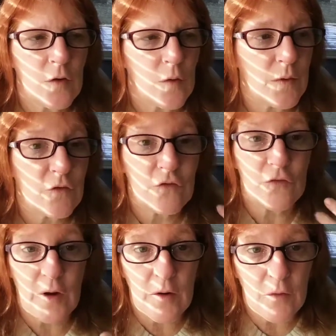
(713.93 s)
no one's
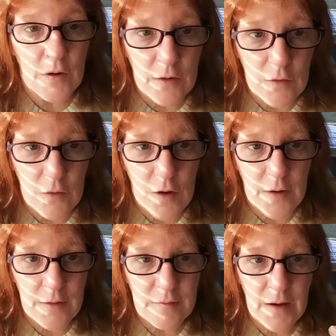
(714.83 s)
sharing your
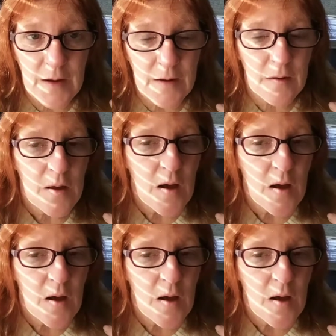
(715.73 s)
content,